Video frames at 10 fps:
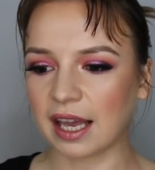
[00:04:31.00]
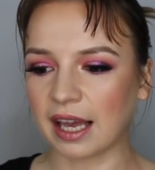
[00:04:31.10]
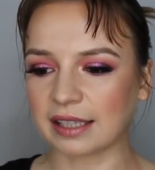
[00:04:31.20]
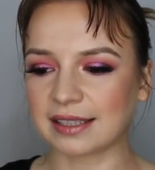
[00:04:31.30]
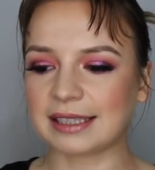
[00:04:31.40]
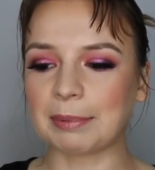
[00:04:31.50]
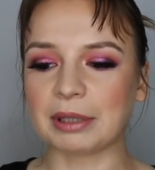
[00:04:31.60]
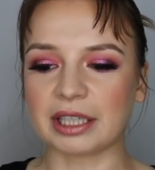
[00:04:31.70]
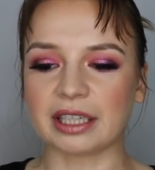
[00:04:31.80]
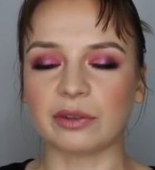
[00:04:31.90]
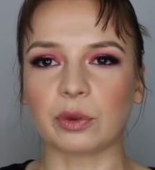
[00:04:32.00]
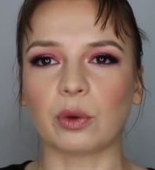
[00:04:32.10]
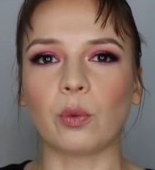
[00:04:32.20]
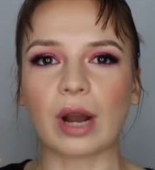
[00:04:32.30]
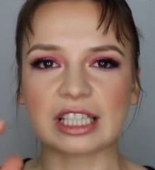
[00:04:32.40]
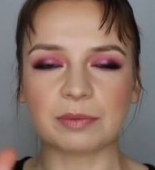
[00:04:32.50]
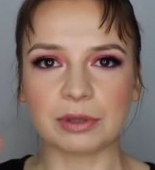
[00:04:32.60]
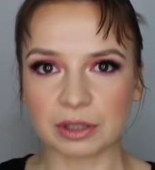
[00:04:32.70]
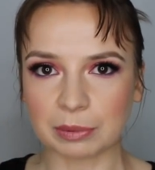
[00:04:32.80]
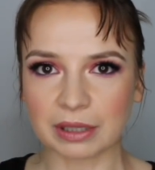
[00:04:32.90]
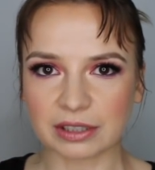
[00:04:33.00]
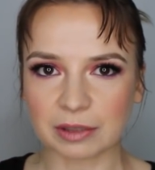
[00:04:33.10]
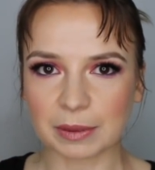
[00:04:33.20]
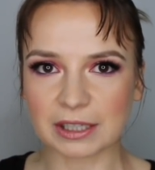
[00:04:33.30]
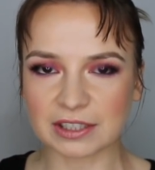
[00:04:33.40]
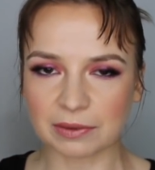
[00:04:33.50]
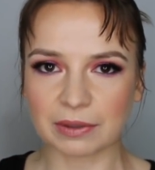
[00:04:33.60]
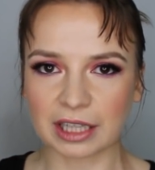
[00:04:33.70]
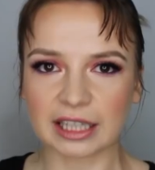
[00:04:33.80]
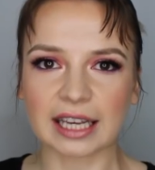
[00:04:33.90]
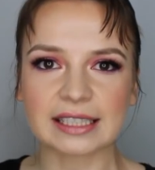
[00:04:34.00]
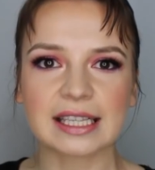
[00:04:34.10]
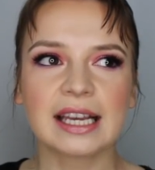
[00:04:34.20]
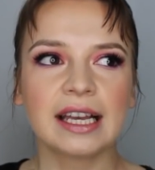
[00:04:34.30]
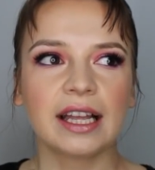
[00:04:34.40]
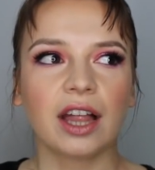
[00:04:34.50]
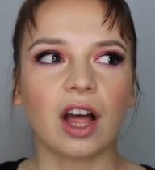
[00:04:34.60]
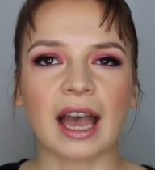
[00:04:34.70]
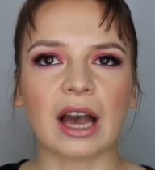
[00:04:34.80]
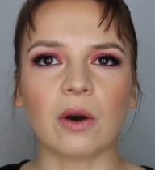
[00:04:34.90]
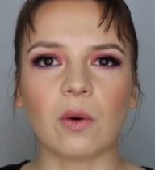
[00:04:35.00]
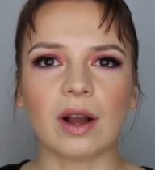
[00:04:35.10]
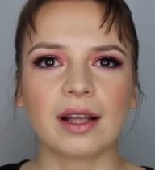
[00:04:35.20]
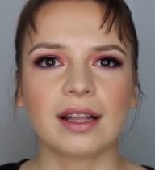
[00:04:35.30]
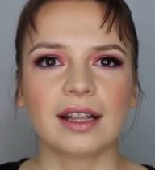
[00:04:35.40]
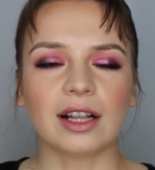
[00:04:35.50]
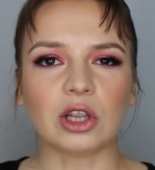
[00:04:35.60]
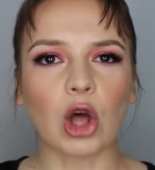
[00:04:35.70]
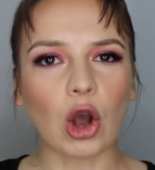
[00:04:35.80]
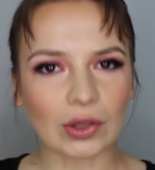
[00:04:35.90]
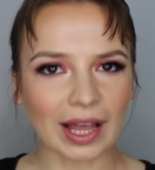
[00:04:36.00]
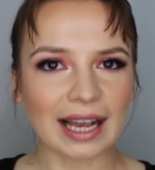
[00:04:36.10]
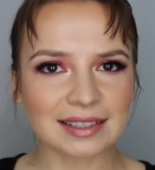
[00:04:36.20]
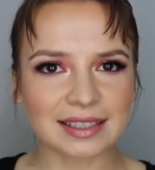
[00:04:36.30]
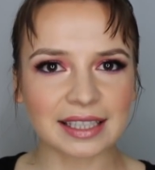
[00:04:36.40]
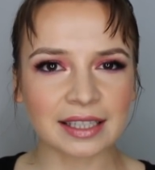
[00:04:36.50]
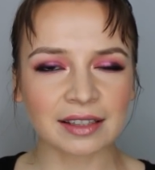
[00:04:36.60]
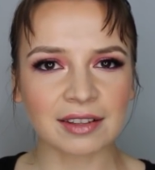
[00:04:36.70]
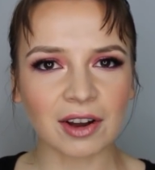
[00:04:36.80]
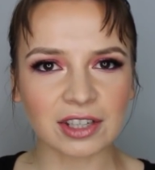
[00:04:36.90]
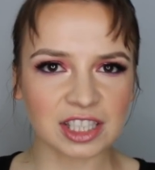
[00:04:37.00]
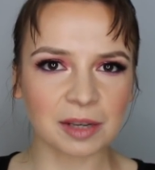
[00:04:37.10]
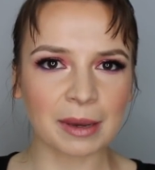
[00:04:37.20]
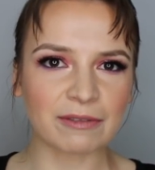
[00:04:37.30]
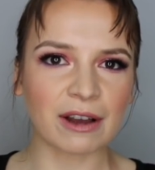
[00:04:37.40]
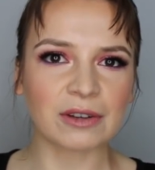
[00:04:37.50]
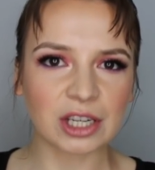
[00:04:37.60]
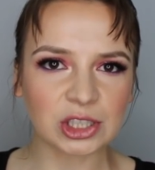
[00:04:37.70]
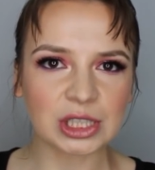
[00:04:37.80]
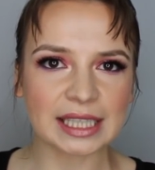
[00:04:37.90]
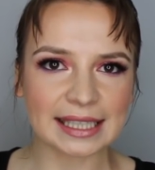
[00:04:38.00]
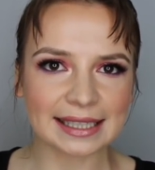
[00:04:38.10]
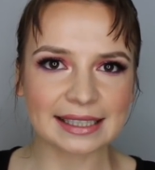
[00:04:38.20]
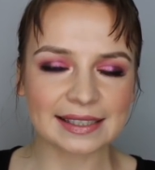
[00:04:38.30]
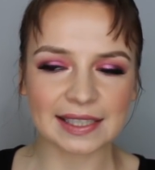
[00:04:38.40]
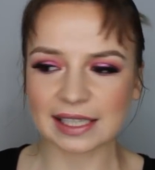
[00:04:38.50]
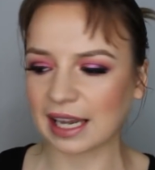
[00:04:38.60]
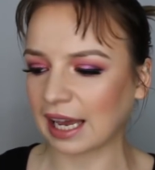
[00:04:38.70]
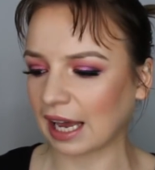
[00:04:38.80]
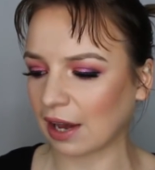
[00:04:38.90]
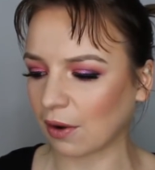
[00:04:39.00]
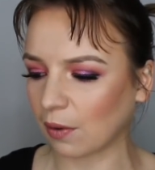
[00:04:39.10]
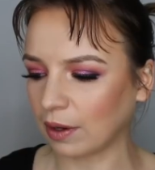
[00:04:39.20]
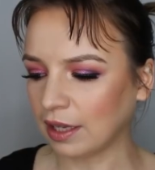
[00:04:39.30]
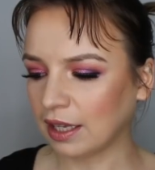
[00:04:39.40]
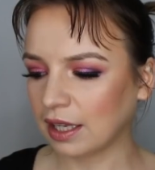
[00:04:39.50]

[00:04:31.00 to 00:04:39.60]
and stipple it in with a wet beauty blender because he really likes how long-lasting the RCMA foundation is and how